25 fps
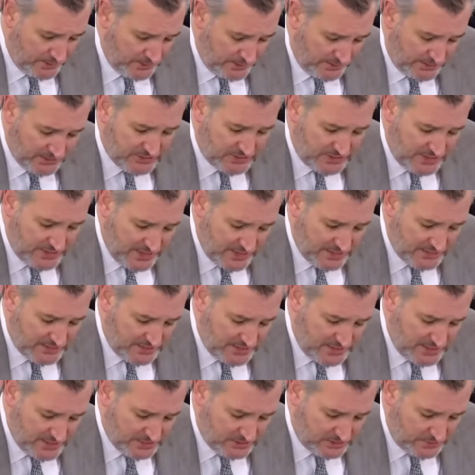Does the
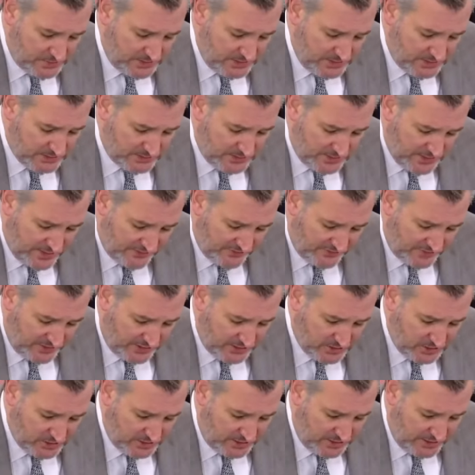NTSB's
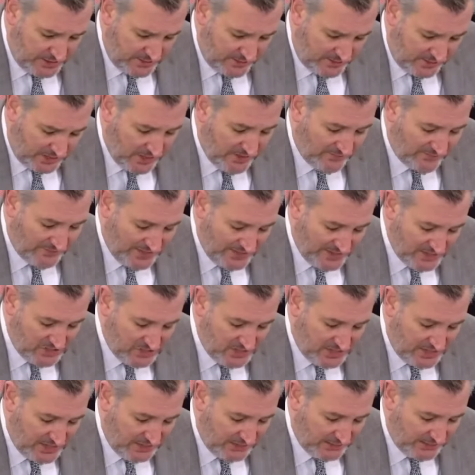
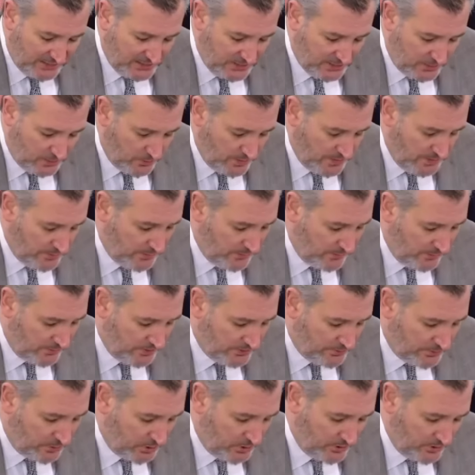confidentiality agreement with